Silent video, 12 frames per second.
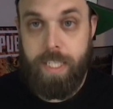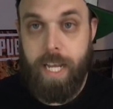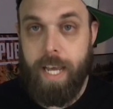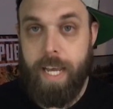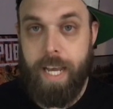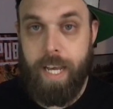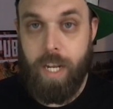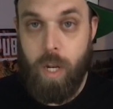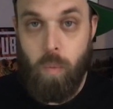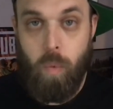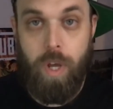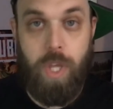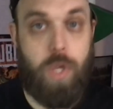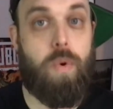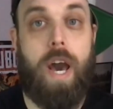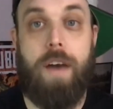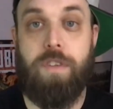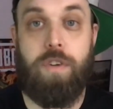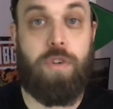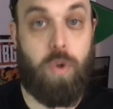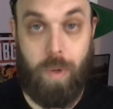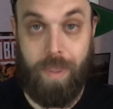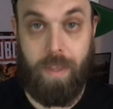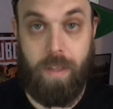at hand and what you have to do
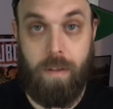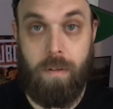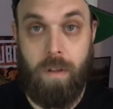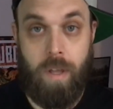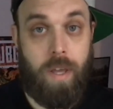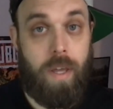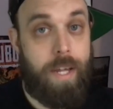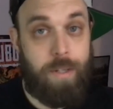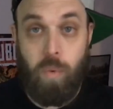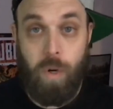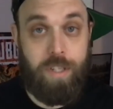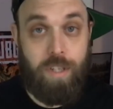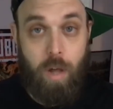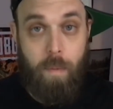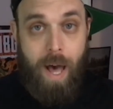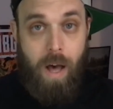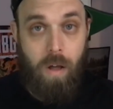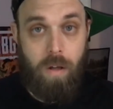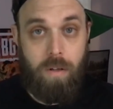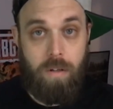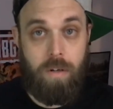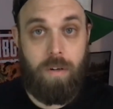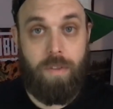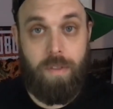with it. It's what it's all about.
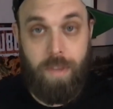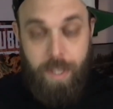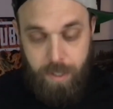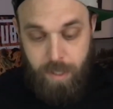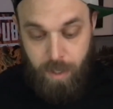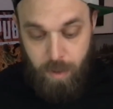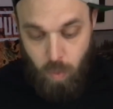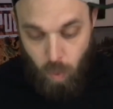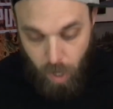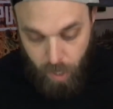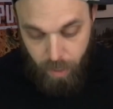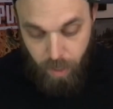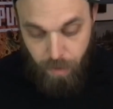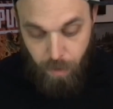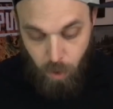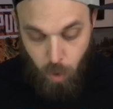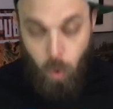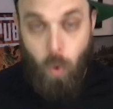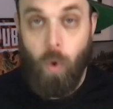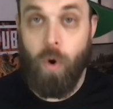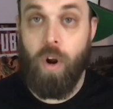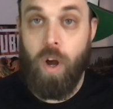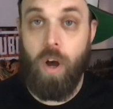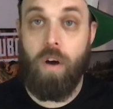This is what the
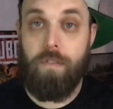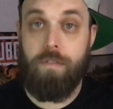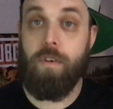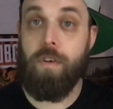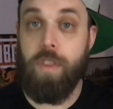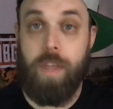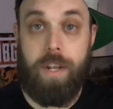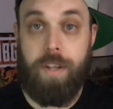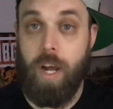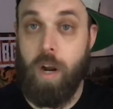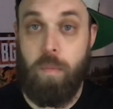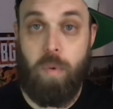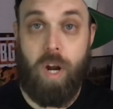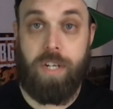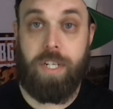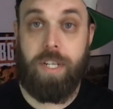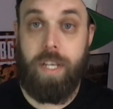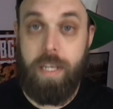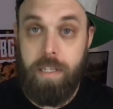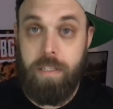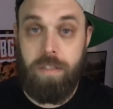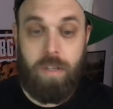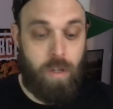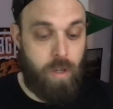core of the entire project
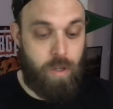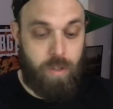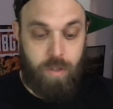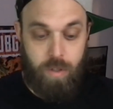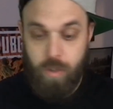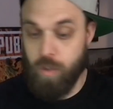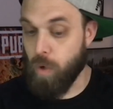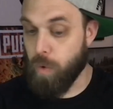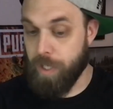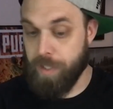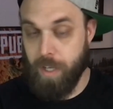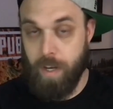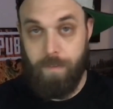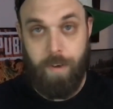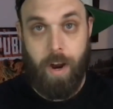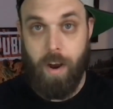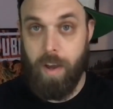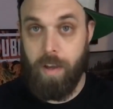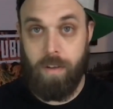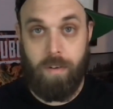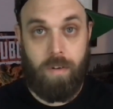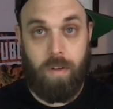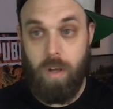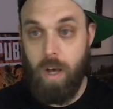is. So it's going to vary.
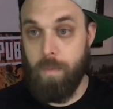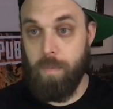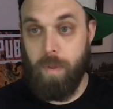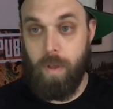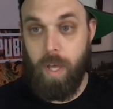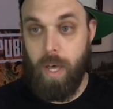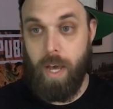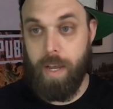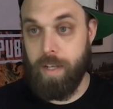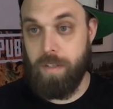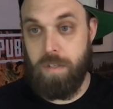I guess